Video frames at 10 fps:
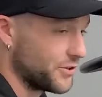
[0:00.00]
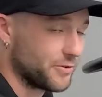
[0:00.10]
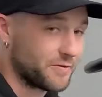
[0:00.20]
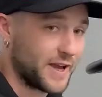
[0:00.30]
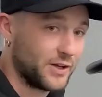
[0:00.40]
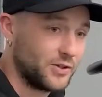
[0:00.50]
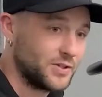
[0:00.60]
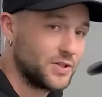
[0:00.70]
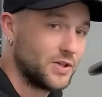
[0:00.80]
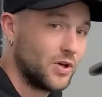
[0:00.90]

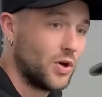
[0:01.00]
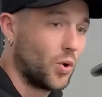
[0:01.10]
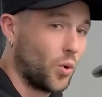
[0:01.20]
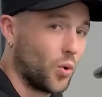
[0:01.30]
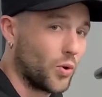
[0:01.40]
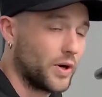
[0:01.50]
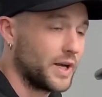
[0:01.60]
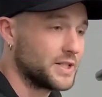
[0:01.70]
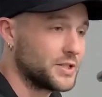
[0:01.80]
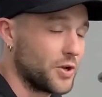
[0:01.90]
failed
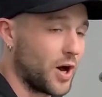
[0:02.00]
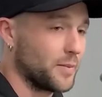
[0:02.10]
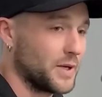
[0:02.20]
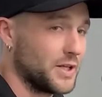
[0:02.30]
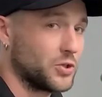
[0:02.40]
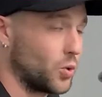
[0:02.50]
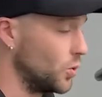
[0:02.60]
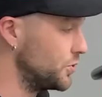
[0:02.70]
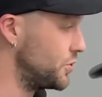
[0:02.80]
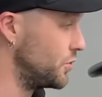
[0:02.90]
or is not being
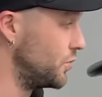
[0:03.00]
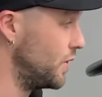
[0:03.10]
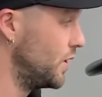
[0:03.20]
told to